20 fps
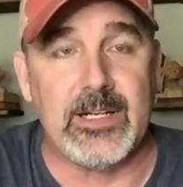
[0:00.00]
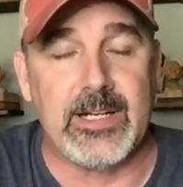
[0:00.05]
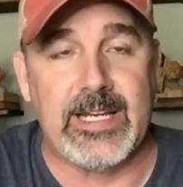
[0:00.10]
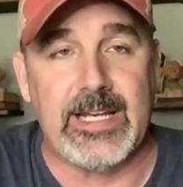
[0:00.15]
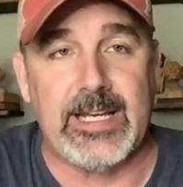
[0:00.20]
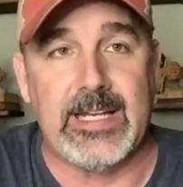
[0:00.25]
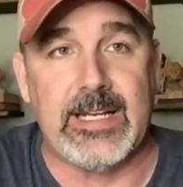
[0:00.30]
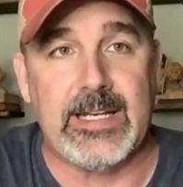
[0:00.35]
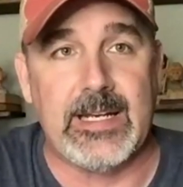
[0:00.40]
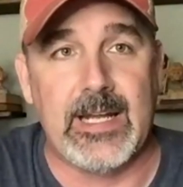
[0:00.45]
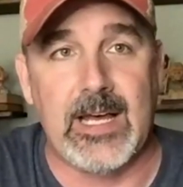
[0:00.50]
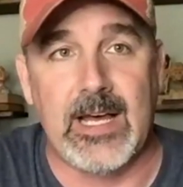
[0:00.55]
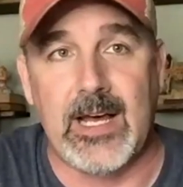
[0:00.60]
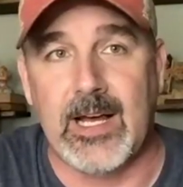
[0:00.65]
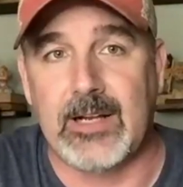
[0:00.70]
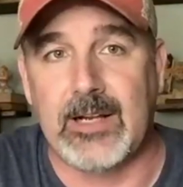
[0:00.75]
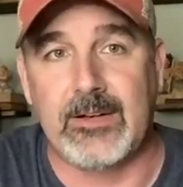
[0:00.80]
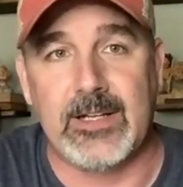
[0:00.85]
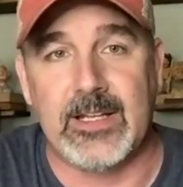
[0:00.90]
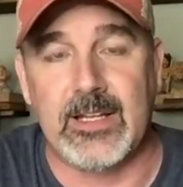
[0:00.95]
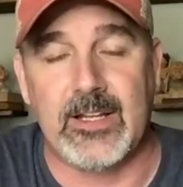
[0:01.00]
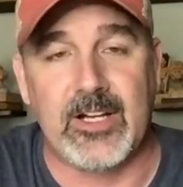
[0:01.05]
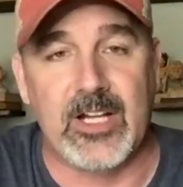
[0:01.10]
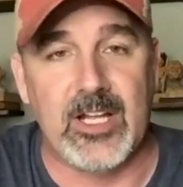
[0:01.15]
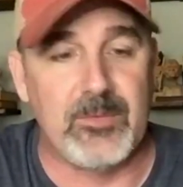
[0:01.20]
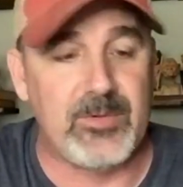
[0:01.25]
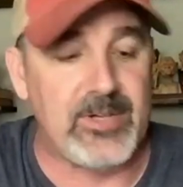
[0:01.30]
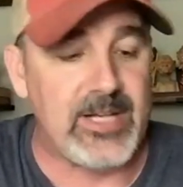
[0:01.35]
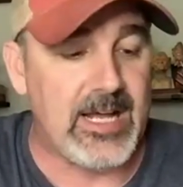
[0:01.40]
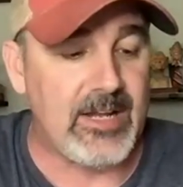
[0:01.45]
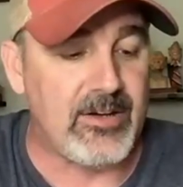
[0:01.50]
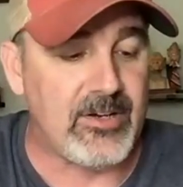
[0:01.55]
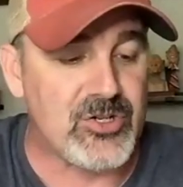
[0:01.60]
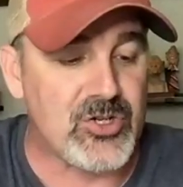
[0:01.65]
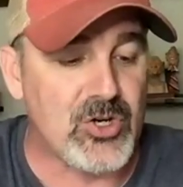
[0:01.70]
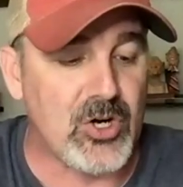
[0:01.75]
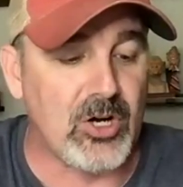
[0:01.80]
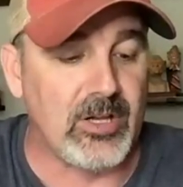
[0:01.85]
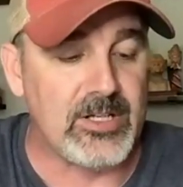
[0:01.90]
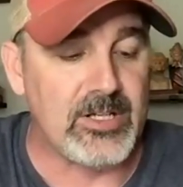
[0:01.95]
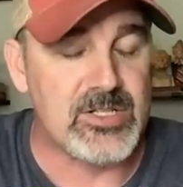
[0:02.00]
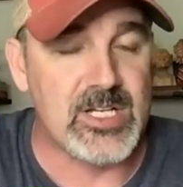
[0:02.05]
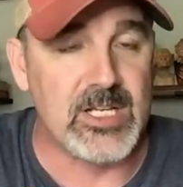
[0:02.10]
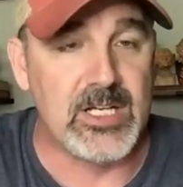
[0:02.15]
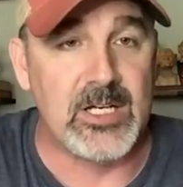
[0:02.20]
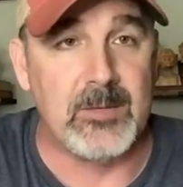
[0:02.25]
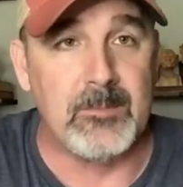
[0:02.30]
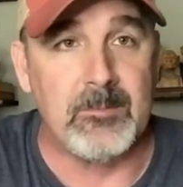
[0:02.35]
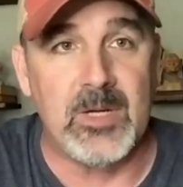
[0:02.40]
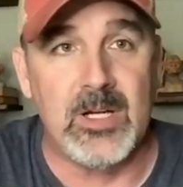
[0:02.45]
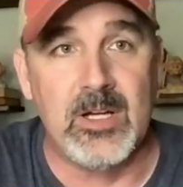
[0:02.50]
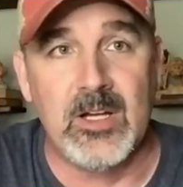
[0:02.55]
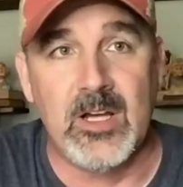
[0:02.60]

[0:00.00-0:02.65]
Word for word: Again, uh, Dylan comes down to Charlotte some.